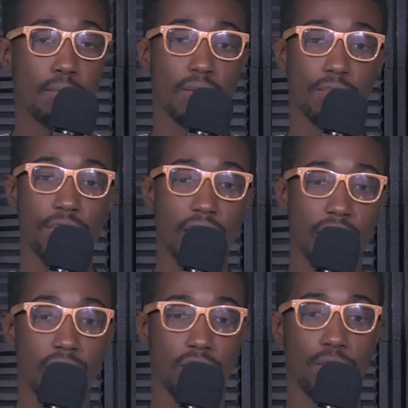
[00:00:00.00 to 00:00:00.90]
it be
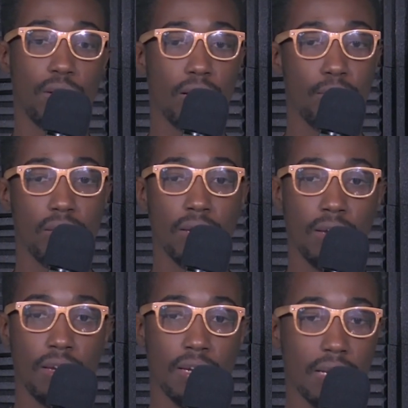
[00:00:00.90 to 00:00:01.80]
financial, whether it be
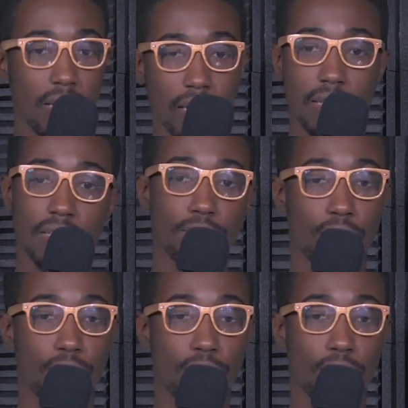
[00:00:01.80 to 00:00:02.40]
the ladies afford,